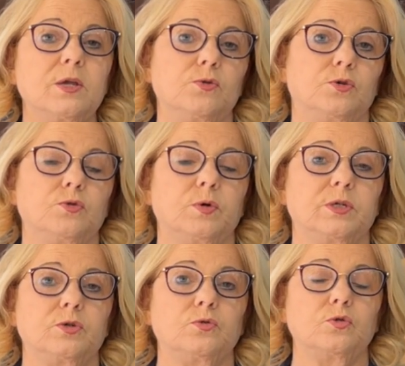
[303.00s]
you to
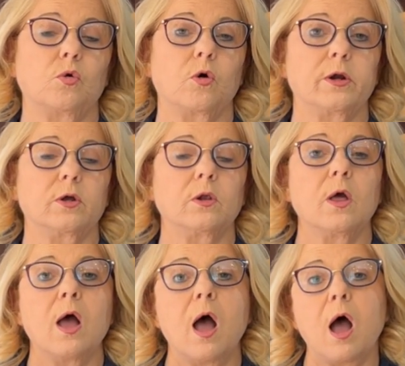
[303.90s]
a tutorial
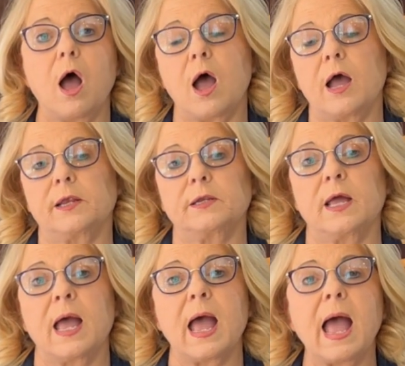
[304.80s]
on
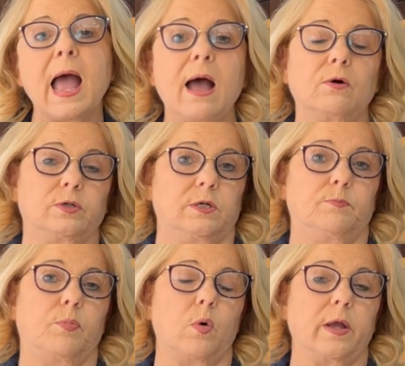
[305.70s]
how to
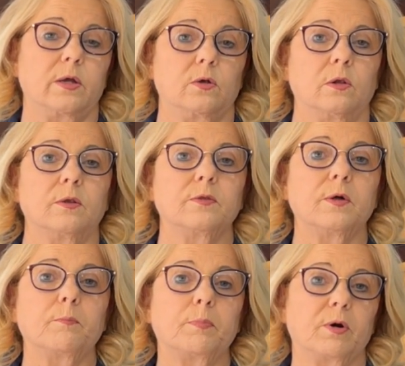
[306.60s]
boil
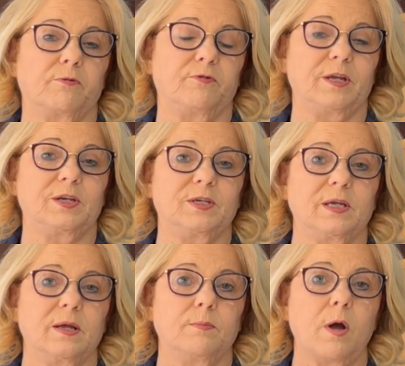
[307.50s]
the perfect
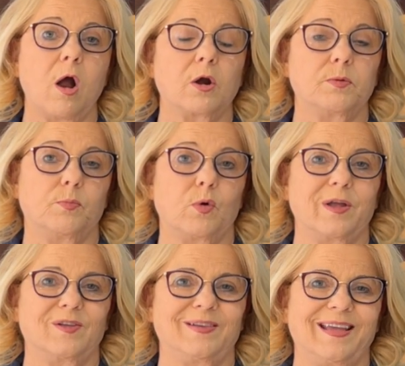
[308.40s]

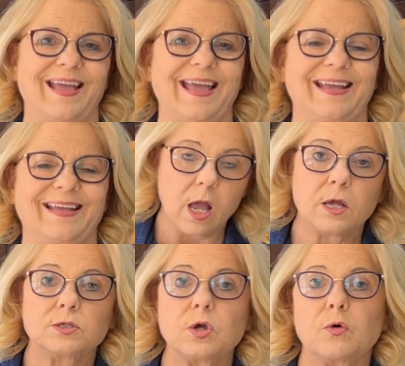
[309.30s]
hard-boiled egg.
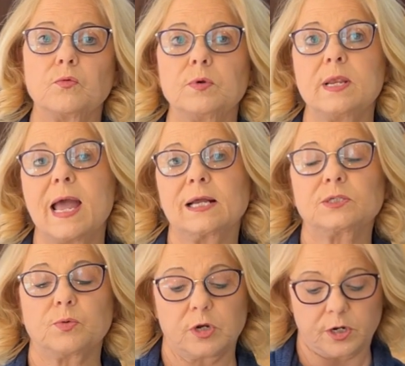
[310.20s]
So
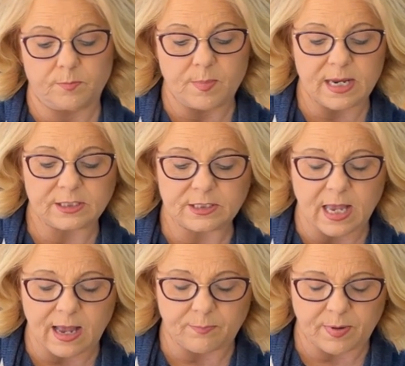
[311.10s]
next we're going to mix
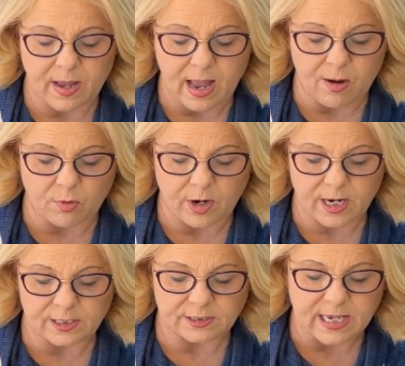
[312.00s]
up our
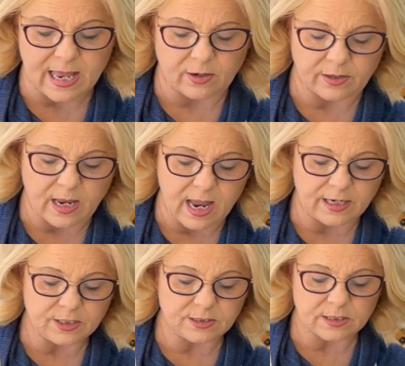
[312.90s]
egg salad. I
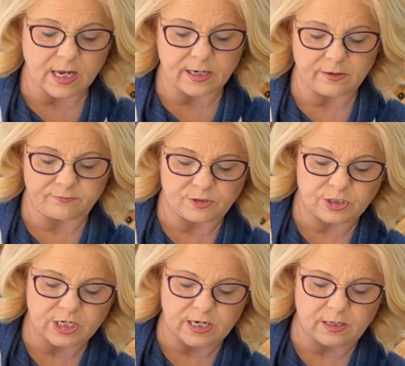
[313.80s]
just kind of
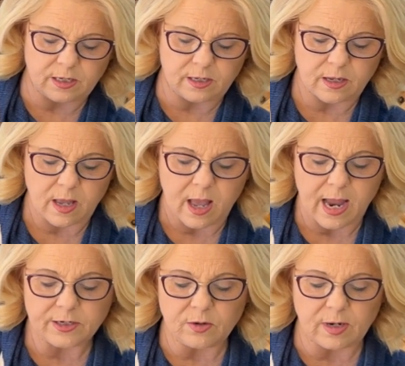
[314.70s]
gently
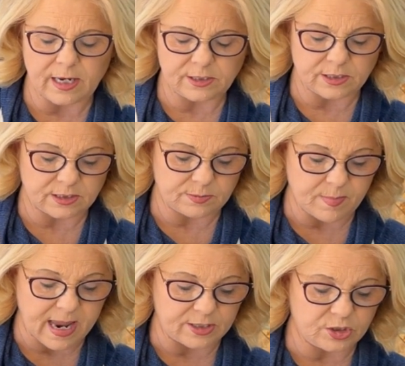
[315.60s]
I don't like to
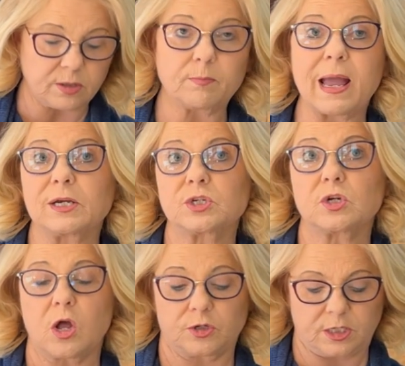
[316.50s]
mash it
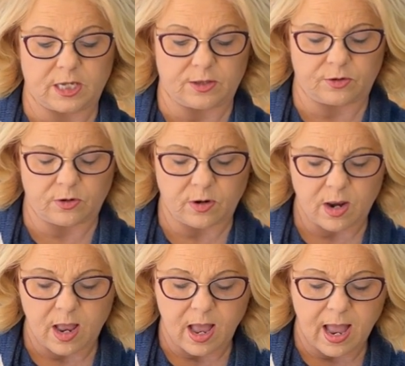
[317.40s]
all together.
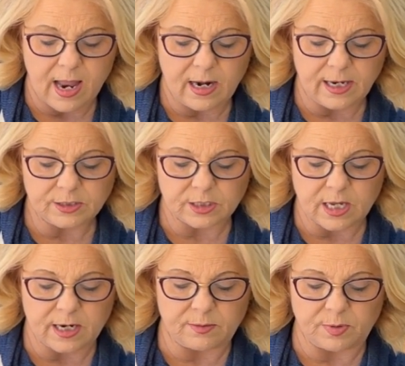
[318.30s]
I like to
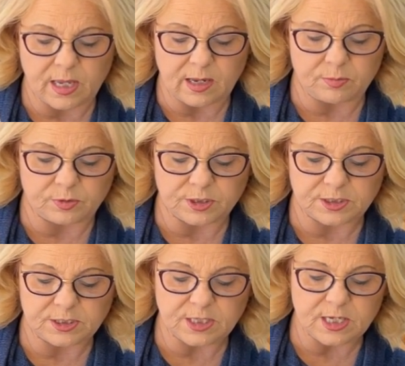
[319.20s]
kind of be able to
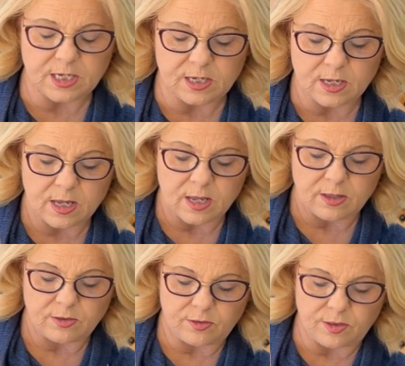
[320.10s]
see
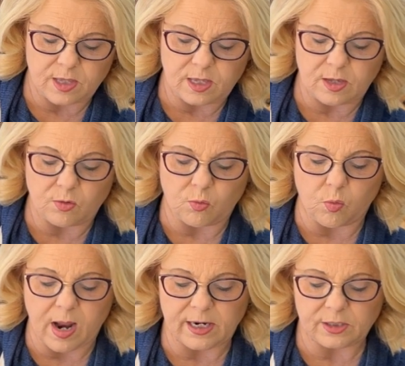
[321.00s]
the
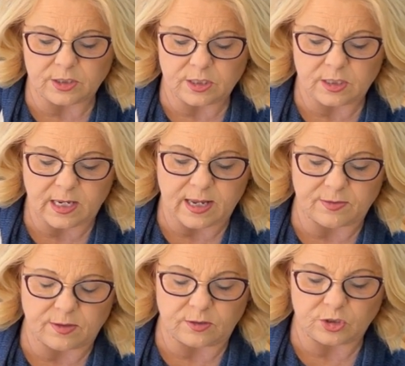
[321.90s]
white
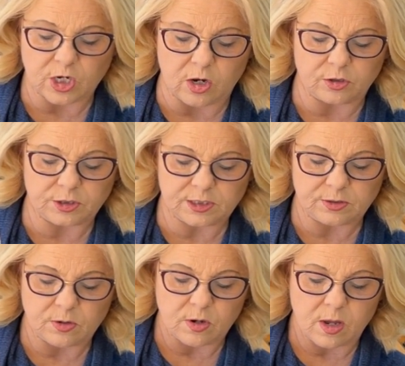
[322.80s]
and chunks
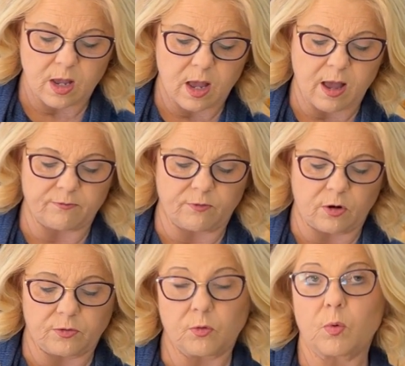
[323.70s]

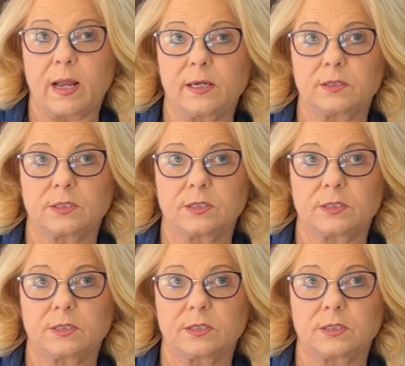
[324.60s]
or the white